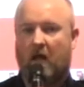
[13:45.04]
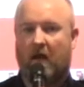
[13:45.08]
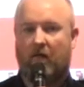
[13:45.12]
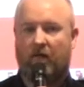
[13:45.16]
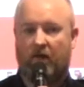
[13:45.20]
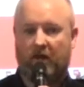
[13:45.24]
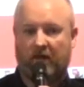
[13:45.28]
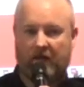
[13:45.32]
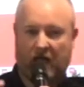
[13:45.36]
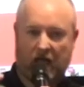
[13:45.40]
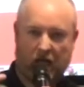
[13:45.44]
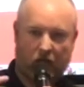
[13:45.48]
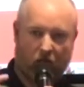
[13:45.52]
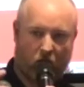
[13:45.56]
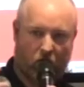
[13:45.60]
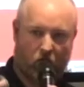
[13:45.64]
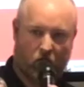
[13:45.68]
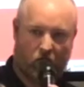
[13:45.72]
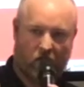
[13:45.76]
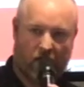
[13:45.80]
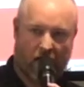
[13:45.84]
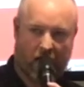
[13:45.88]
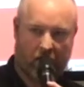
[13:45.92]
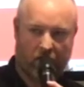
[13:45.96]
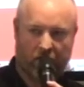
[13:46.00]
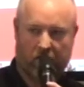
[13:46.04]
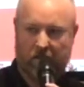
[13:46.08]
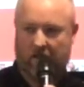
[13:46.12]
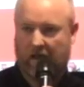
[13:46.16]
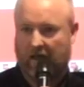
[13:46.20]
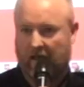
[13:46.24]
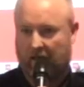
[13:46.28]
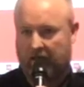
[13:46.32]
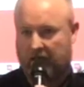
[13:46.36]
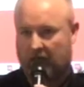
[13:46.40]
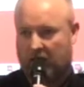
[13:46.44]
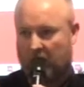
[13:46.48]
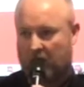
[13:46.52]
every time you don't capture
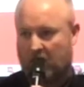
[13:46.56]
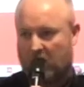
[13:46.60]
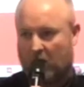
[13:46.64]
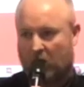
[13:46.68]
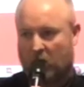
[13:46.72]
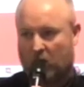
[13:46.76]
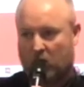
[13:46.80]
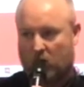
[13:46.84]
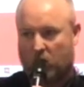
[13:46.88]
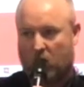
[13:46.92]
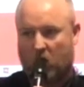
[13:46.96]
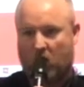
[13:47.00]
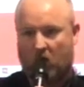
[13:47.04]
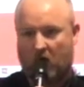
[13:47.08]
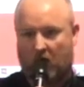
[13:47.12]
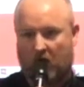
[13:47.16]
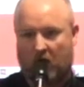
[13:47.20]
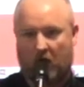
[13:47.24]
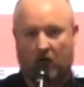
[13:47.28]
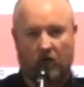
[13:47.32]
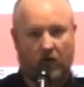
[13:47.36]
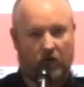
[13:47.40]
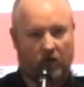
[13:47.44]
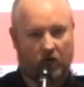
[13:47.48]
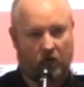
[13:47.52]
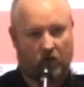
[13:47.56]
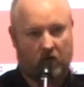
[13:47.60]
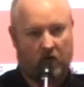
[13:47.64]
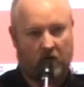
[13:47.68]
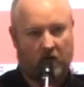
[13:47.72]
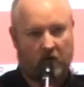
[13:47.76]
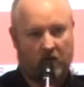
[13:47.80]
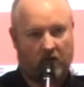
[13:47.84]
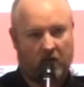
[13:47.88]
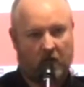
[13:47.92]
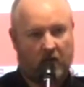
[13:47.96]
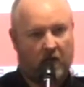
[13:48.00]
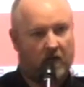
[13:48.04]
data and someone's walking out the
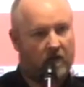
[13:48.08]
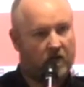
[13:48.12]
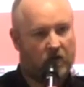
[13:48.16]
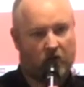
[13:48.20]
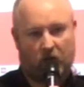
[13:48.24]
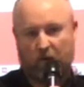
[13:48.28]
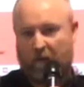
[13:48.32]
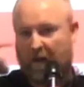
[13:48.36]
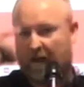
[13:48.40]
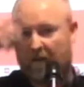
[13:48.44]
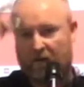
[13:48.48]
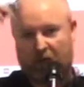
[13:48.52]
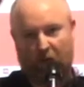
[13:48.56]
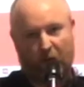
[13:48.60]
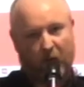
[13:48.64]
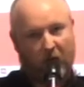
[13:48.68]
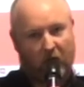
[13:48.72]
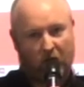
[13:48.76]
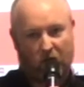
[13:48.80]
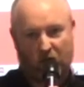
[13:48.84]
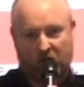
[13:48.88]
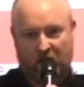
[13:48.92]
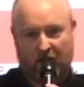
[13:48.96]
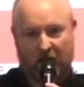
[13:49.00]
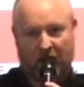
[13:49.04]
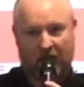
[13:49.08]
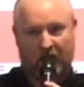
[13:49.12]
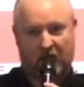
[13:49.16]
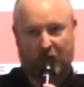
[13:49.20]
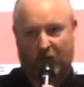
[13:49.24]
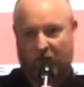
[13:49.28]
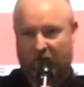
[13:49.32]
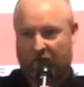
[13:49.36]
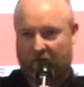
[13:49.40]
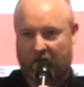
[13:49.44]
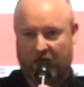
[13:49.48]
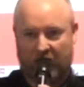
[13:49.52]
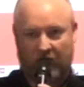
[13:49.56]
door, just picture pound signs
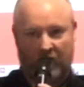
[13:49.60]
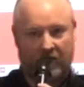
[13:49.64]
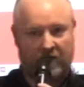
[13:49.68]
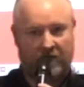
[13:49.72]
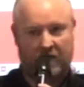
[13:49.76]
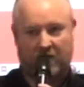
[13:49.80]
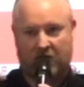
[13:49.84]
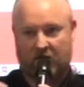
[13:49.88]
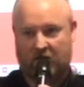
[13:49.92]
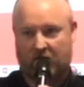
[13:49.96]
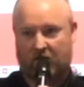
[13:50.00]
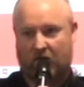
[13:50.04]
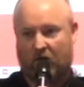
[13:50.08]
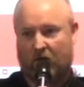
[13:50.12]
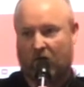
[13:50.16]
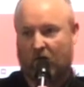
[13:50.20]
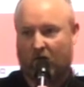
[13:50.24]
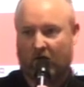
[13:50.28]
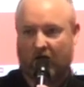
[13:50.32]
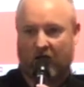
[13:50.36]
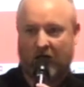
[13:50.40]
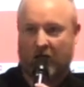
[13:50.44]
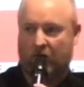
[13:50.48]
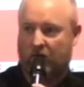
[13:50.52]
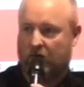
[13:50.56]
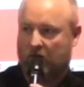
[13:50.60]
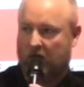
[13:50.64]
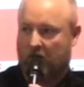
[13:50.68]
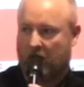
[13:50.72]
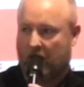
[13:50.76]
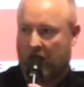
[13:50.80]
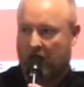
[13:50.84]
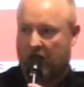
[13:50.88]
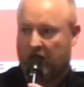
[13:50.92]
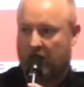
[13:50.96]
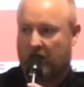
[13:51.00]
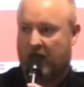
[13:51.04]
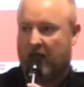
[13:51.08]
above their heads, so you're not capturing
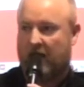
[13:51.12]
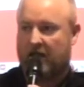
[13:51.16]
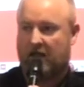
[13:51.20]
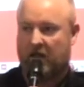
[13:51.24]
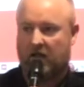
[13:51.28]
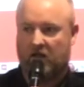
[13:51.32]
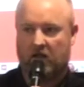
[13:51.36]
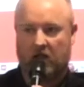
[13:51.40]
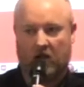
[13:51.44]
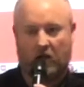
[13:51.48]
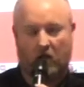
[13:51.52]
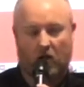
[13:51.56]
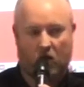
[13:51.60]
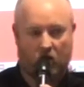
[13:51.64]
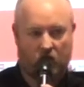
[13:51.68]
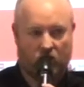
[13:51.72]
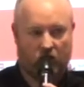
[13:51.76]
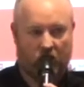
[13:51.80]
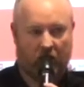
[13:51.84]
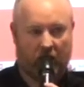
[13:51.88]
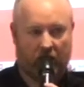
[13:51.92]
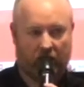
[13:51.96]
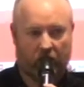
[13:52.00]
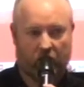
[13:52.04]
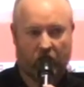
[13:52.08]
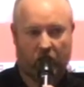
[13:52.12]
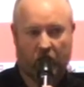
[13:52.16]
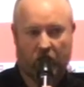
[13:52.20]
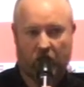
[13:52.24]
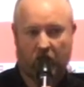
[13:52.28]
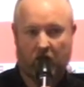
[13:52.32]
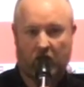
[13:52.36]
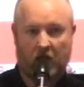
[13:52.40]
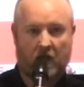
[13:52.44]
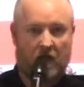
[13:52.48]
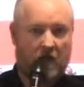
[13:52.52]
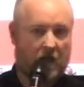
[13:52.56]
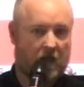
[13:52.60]
data. That's actually lost
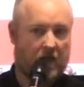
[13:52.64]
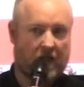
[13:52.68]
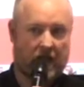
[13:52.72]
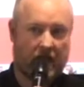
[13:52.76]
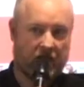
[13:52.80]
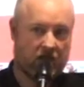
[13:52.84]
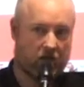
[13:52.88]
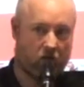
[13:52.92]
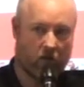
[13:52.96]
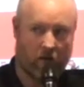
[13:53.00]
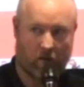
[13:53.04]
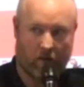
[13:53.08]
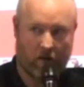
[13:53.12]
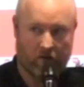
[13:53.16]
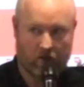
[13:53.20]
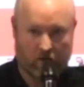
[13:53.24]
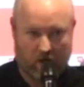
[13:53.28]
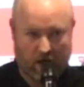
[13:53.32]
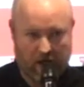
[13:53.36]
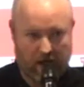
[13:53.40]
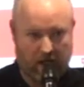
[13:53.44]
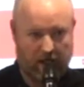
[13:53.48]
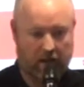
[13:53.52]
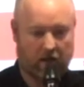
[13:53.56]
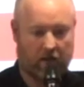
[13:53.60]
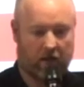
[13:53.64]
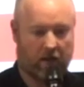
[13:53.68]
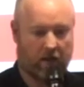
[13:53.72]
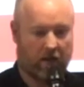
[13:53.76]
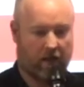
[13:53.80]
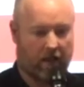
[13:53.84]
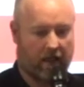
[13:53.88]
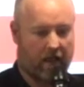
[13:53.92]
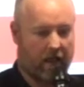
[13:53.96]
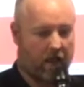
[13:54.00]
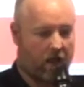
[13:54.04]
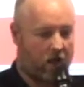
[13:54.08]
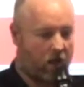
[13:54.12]
revenue, and that's the way we try and kind
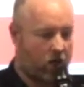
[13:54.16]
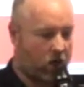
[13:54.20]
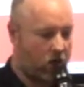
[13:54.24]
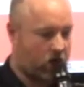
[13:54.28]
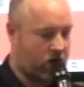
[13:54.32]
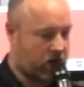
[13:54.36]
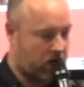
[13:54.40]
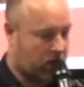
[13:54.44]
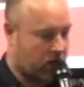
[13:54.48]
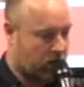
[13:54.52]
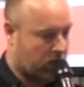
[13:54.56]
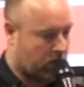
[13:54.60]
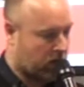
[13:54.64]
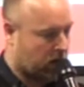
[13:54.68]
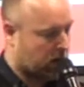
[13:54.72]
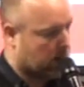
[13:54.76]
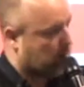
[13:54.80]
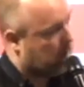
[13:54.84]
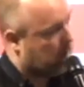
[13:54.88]
of get it across to them.